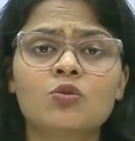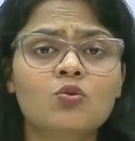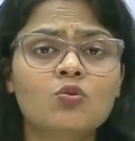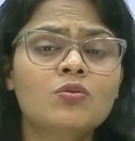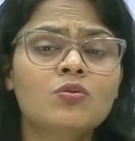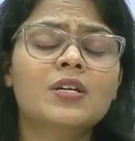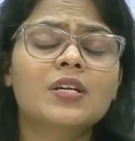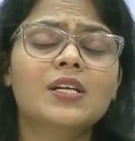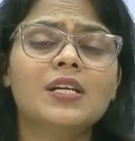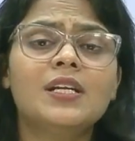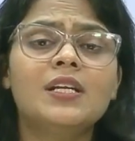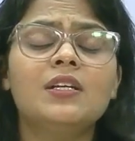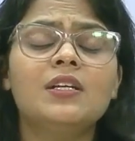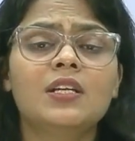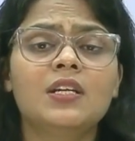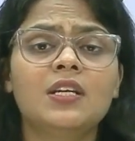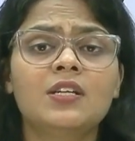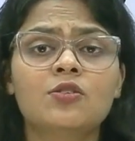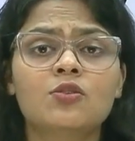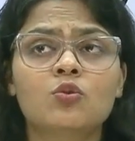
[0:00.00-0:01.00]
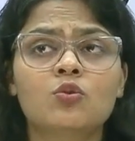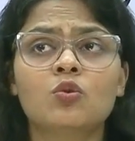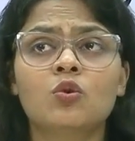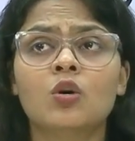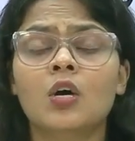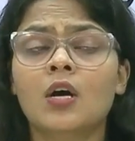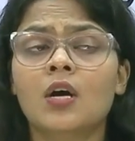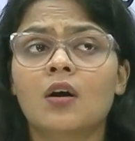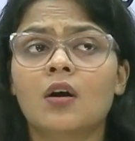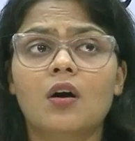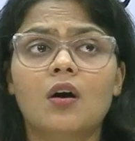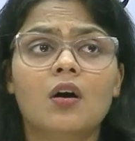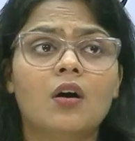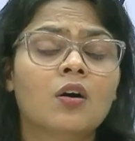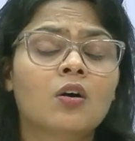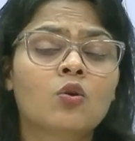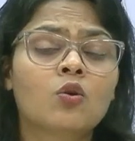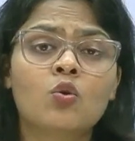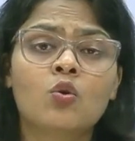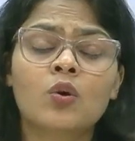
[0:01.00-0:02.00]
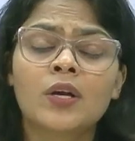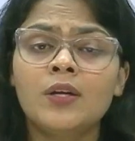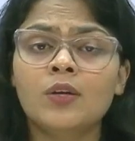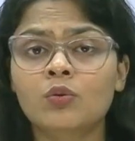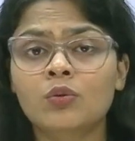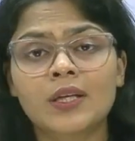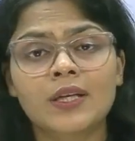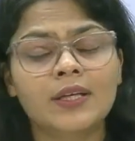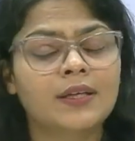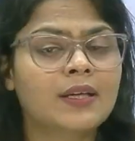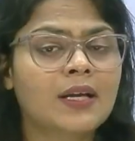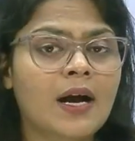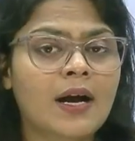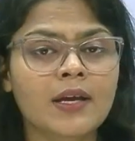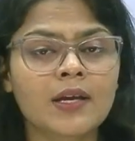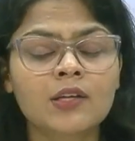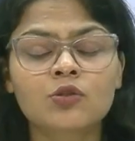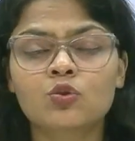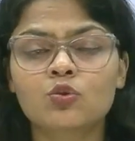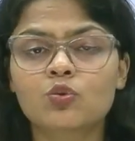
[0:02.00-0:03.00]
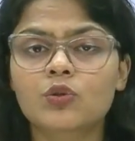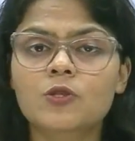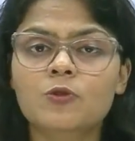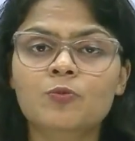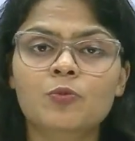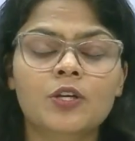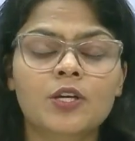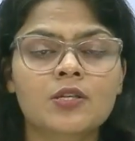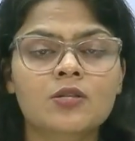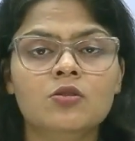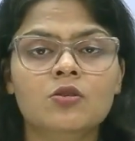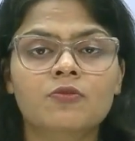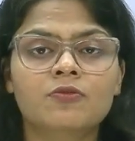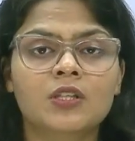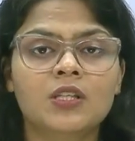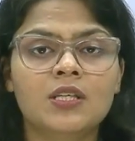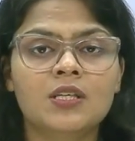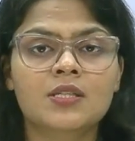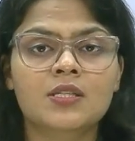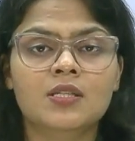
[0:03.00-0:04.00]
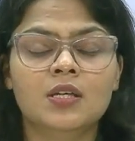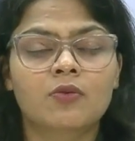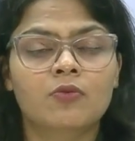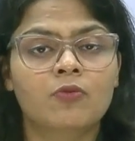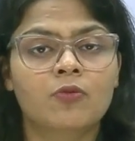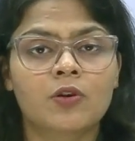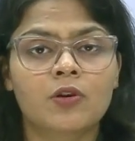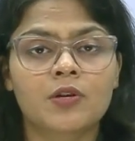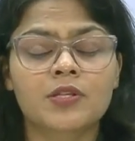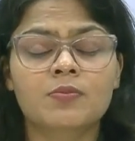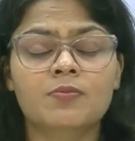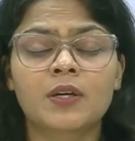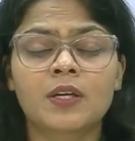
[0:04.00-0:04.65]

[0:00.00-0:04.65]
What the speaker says: You don't really need to go into the entire jurisprudence of these words,